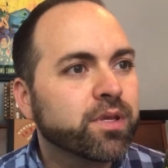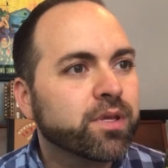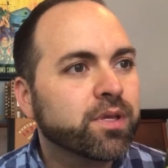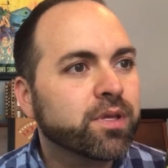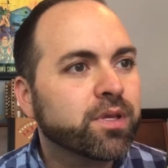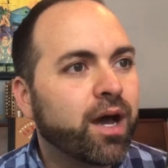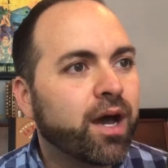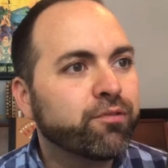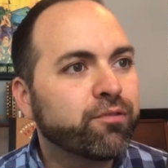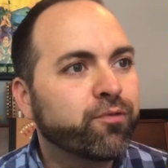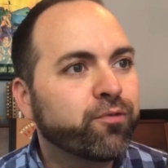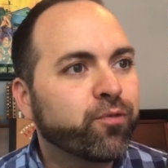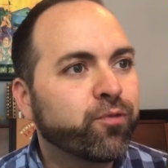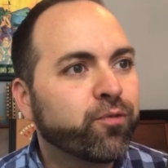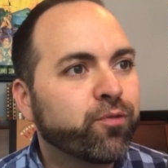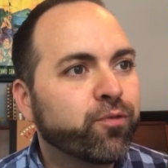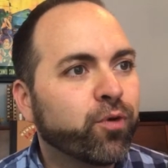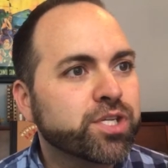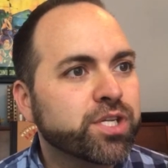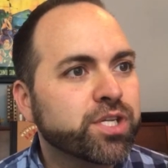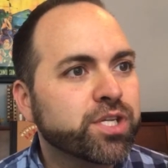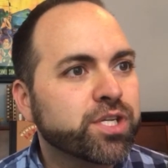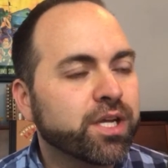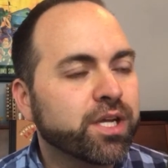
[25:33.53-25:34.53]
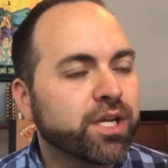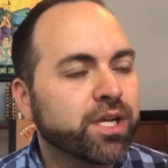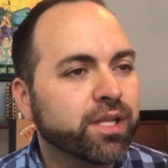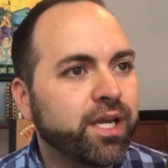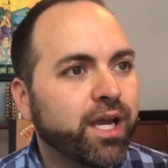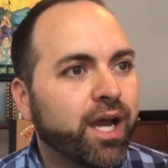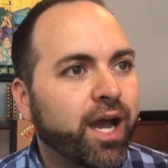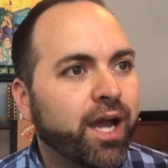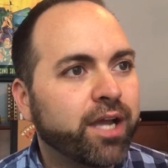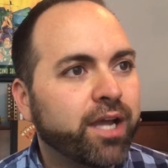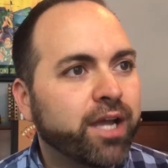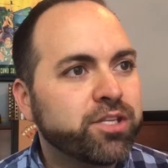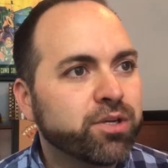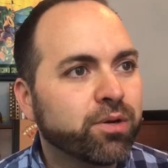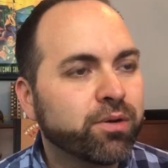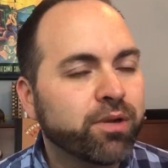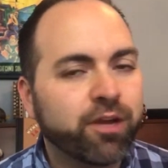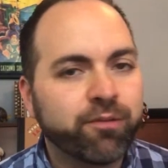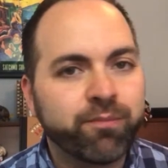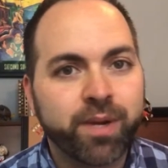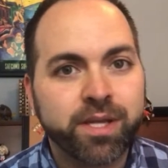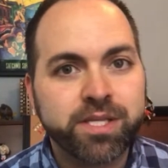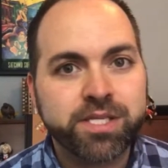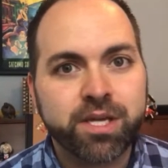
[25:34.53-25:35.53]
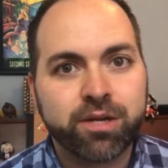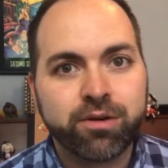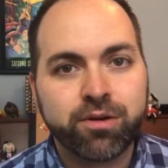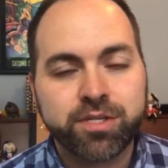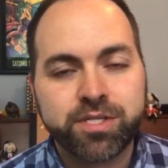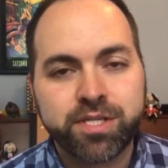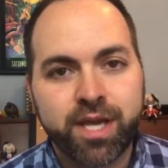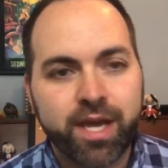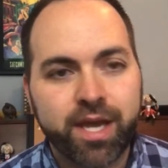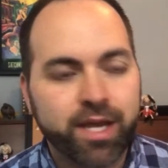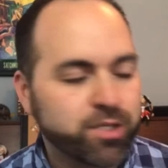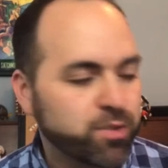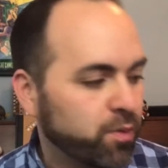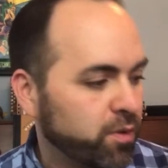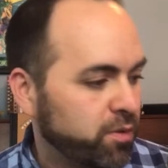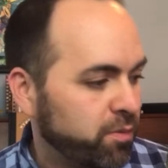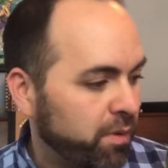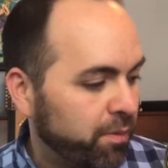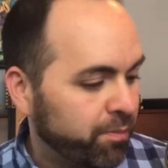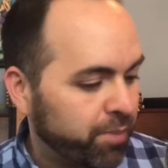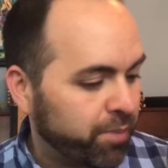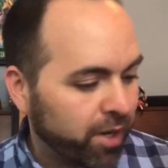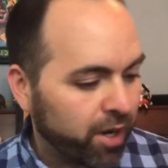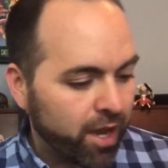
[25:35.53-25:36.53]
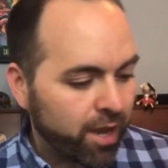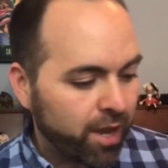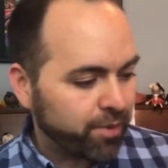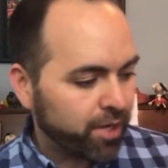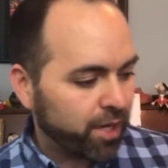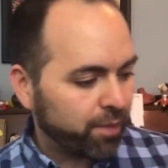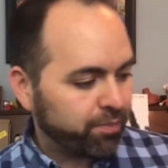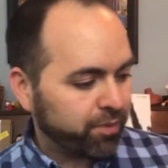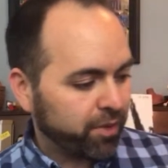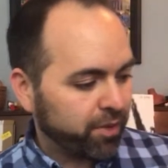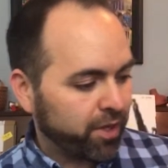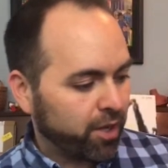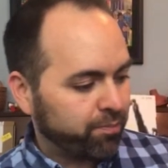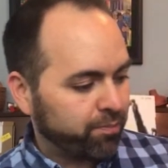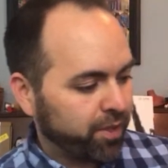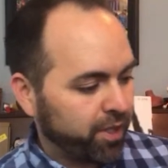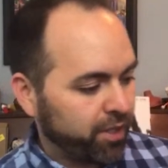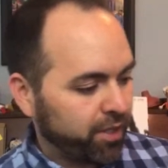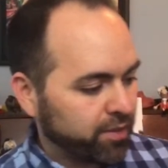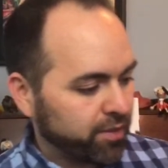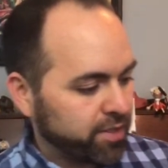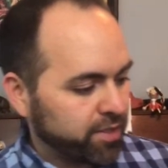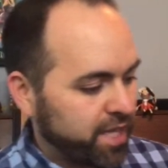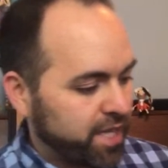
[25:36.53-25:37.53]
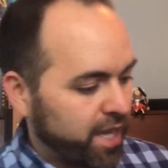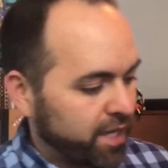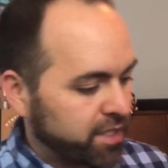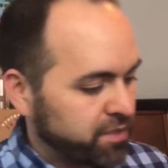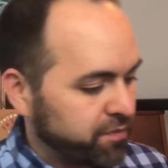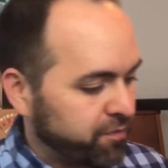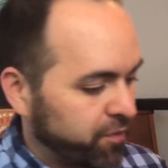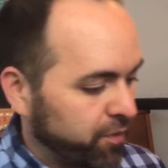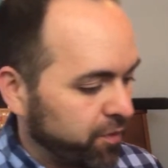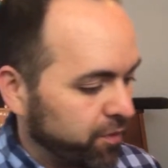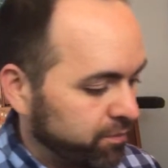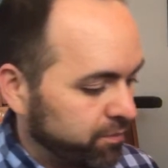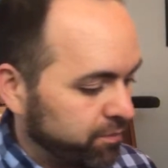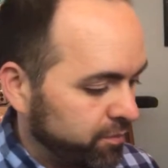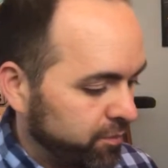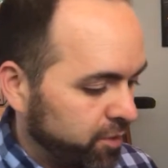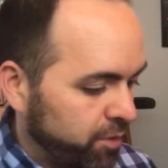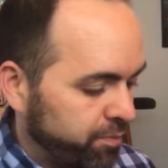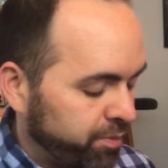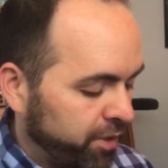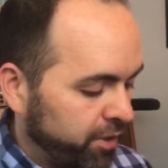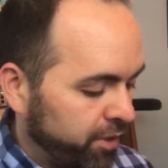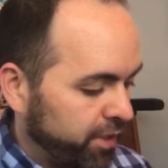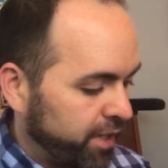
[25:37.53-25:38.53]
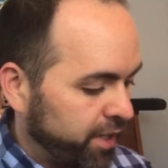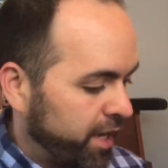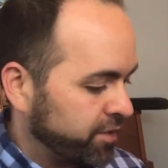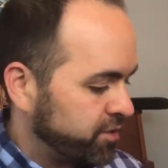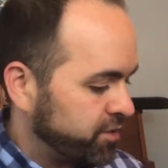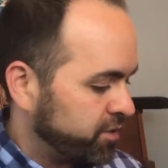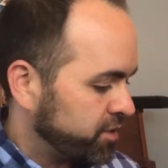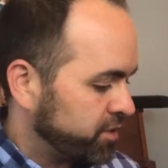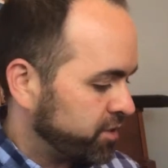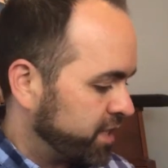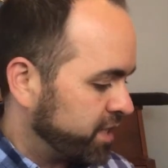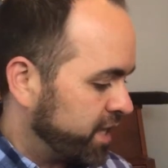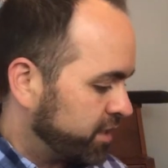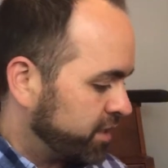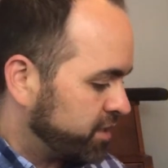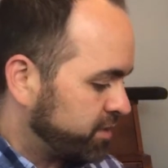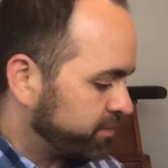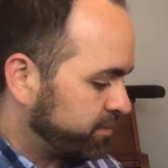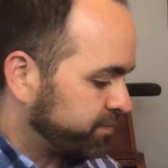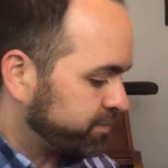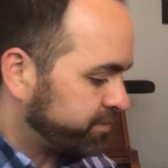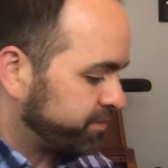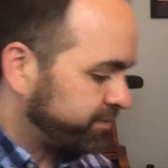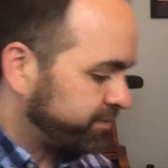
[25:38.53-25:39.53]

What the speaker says: Unfortunately, I don't have my tenor sax with me, but how about I'll play it on saxophone. I'll play it on alto sax.